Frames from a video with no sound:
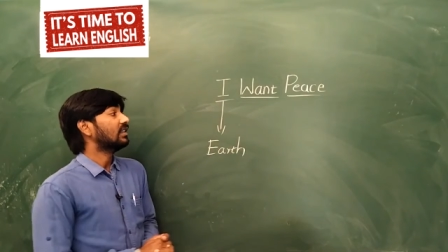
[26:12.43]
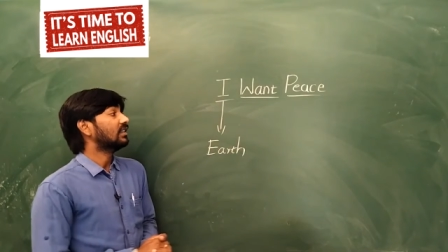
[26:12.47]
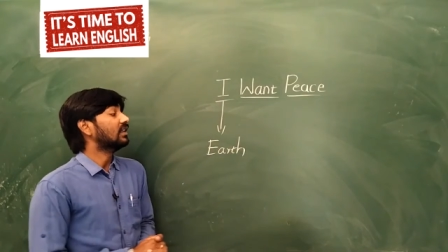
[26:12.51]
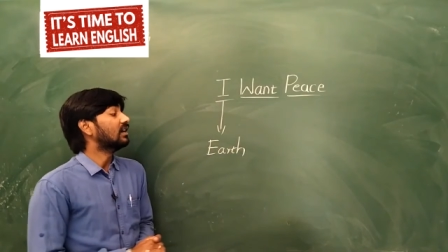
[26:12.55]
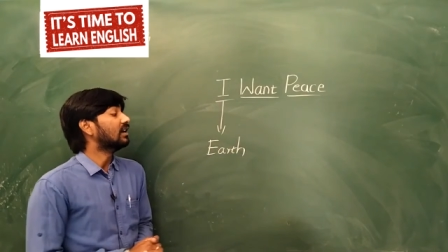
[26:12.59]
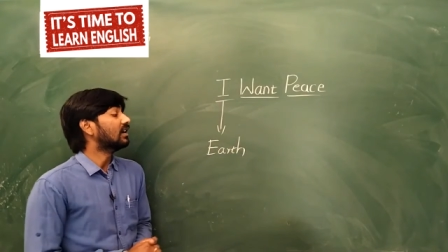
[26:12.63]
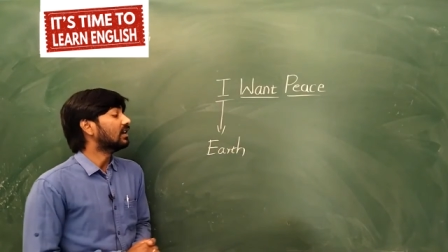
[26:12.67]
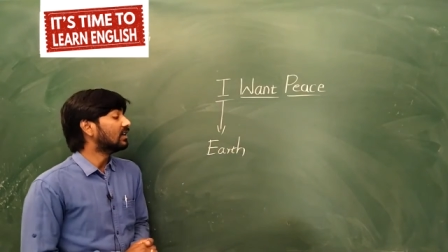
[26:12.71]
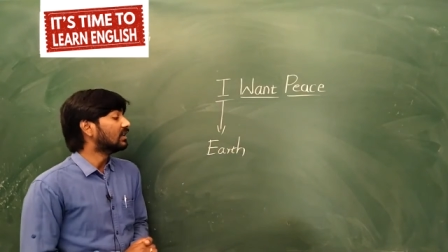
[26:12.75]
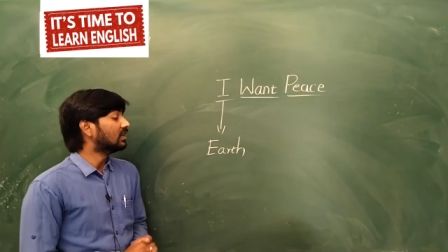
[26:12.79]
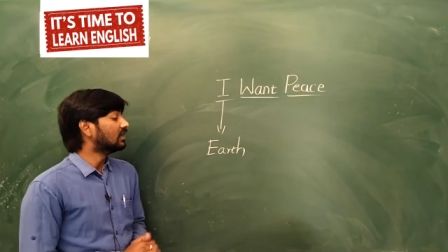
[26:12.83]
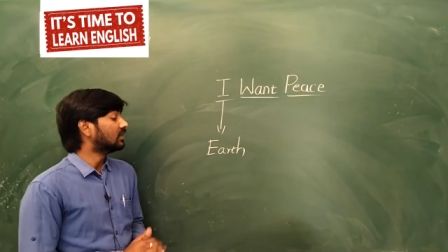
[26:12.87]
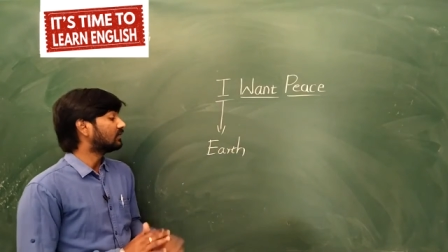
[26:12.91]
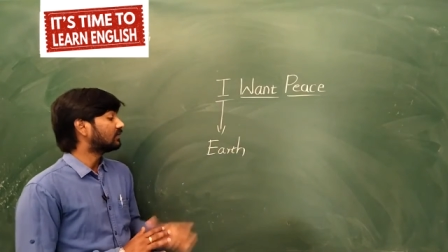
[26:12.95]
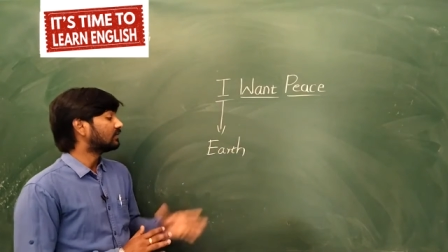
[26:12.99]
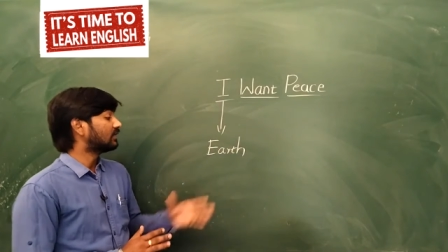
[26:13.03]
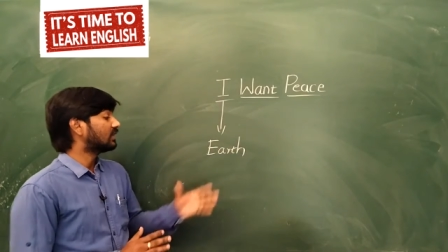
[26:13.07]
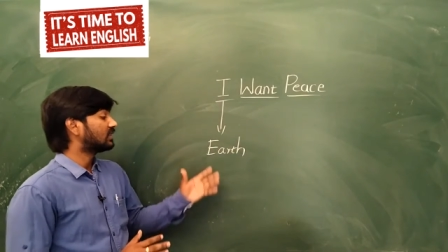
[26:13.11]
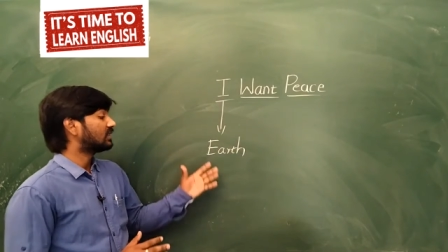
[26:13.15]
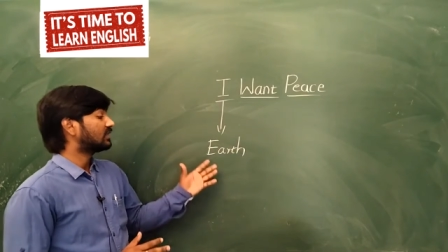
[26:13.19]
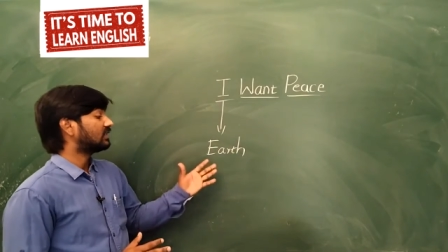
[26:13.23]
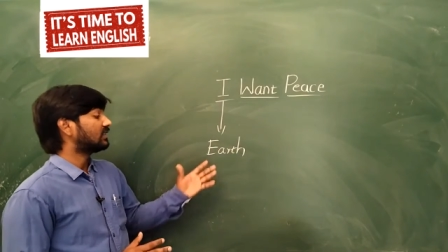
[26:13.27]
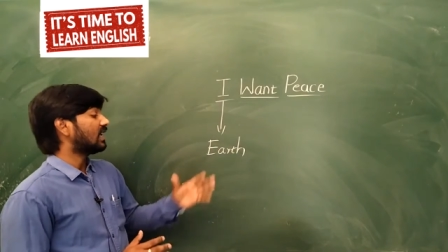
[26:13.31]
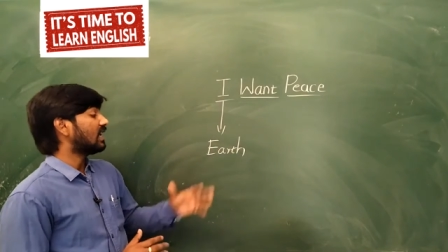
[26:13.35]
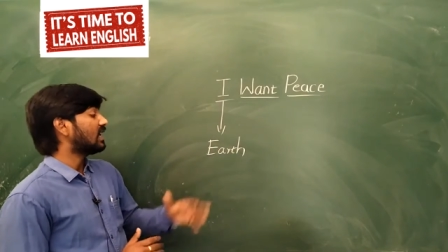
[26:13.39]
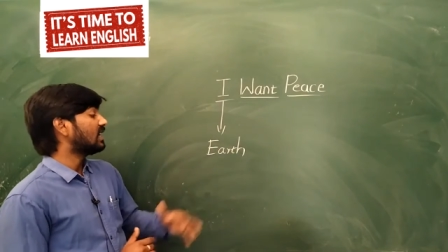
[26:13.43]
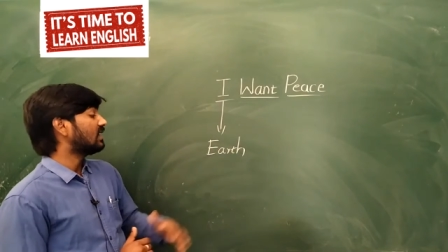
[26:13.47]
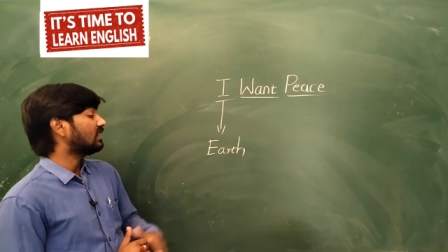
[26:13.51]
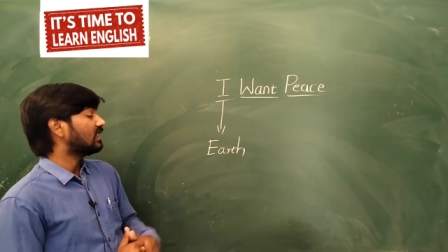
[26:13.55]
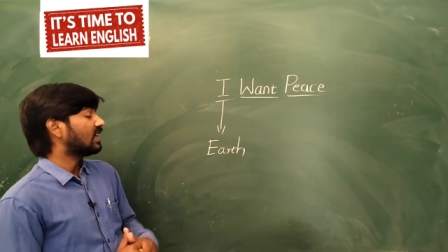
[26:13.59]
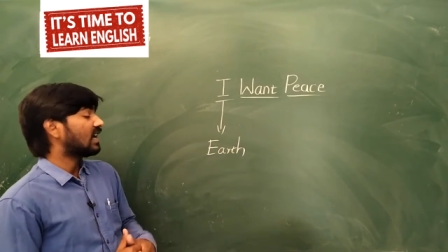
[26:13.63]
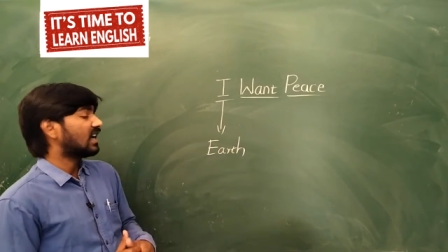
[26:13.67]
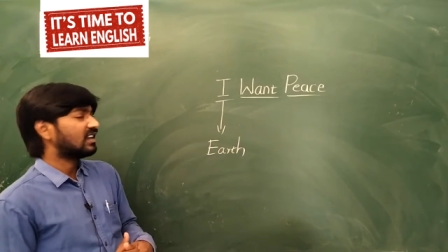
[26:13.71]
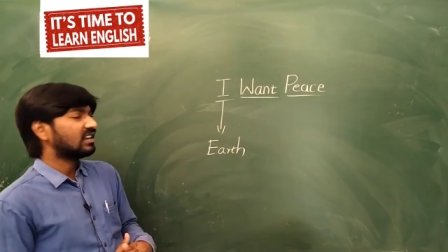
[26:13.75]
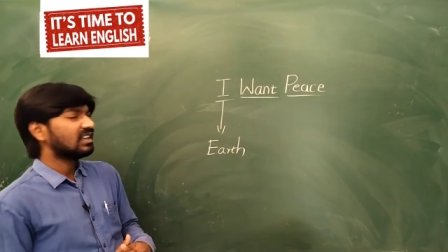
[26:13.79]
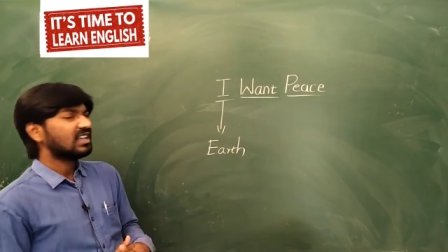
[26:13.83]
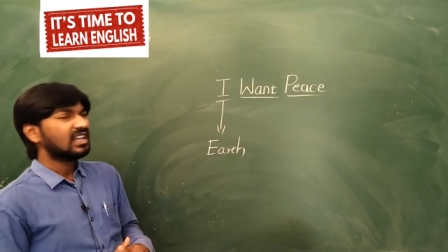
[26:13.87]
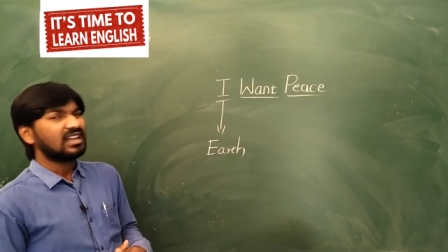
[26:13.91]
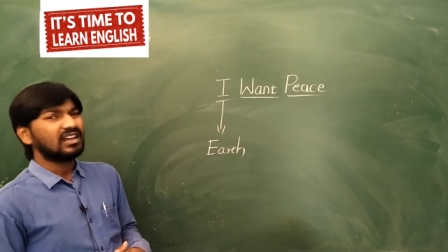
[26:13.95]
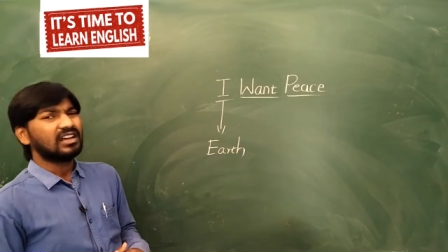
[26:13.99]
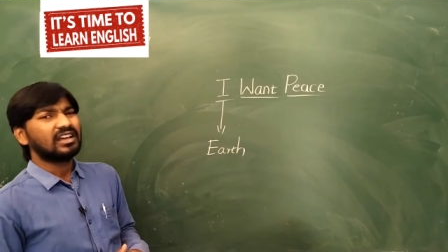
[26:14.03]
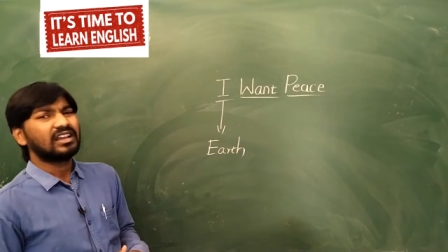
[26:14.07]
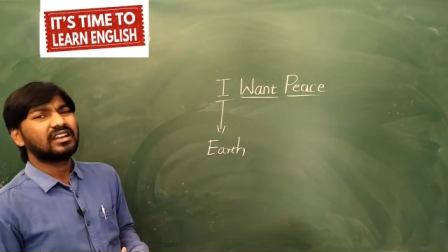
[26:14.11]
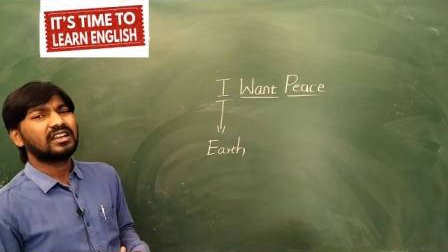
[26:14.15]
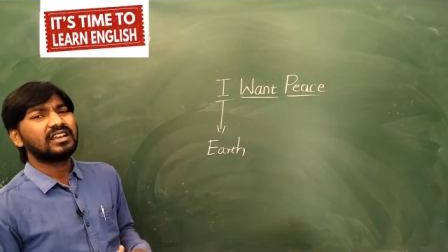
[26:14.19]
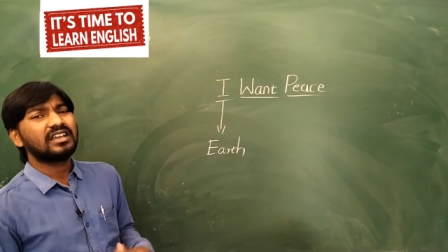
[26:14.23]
The earth was saying that,